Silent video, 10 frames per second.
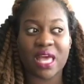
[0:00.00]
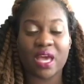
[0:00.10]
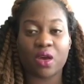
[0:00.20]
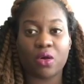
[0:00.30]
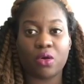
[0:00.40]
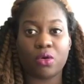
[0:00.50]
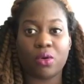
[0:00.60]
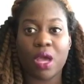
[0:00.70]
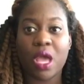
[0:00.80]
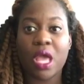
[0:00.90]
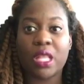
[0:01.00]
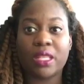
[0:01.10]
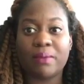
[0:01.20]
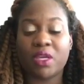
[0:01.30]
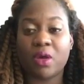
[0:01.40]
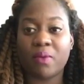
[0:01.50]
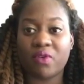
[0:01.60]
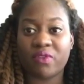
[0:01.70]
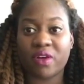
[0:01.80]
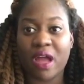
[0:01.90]
like, oh, let me come
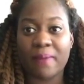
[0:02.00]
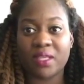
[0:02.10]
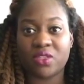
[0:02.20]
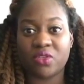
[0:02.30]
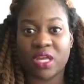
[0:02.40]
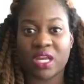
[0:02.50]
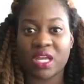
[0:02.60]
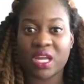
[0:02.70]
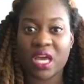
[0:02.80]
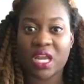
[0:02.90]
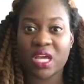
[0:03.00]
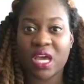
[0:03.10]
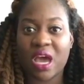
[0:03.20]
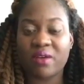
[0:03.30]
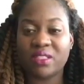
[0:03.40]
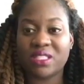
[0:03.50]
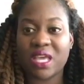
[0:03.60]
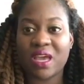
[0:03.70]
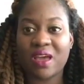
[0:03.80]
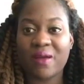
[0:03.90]
over, I miss you, yada, yada, yada. I would
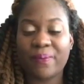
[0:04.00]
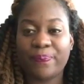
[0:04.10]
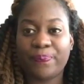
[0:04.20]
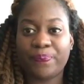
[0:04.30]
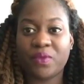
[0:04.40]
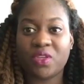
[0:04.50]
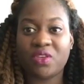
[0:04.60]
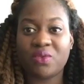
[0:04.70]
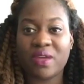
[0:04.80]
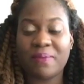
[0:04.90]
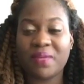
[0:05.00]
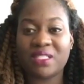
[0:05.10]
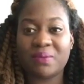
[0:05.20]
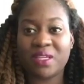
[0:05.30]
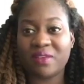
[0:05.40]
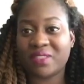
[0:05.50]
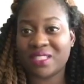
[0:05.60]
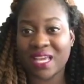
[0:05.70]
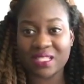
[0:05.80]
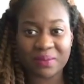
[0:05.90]
say, you ain't miss me enough to
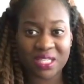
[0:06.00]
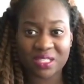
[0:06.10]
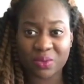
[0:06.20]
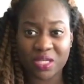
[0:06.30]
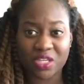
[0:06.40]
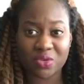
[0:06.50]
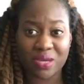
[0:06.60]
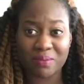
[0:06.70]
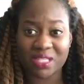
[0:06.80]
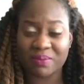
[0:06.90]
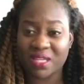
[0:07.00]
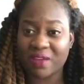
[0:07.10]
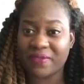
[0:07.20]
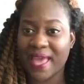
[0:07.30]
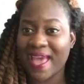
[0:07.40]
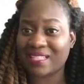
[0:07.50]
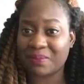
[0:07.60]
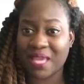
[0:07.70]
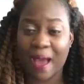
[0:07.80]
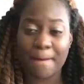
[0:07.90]
text me this week. You ain't miss me enough to ask
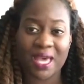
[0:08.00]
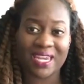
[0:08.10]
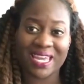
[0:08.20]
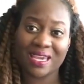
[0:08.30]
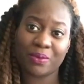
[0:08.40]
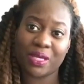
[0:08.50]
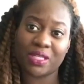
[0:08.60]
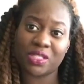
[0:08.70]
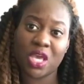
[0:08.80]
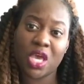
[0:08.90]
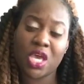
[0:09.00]
me how my day was.